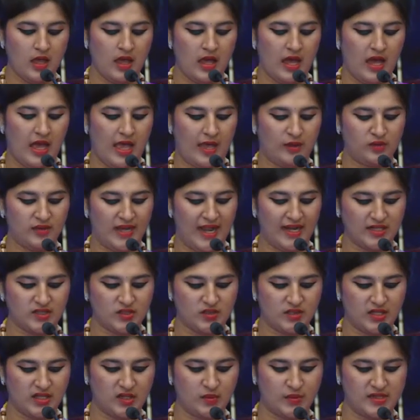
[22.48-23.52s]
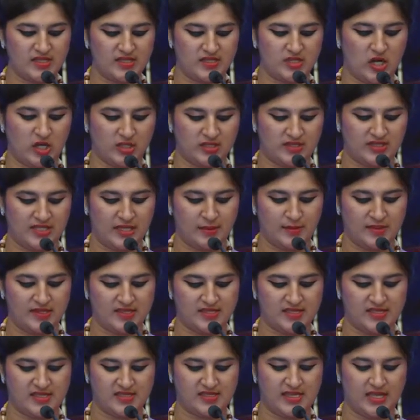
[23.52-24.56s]
I would like to request Dr.
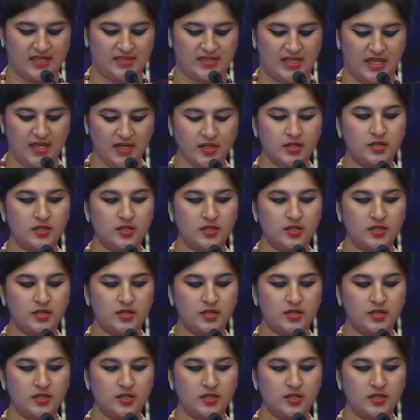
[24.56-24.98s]
Debasis Datta,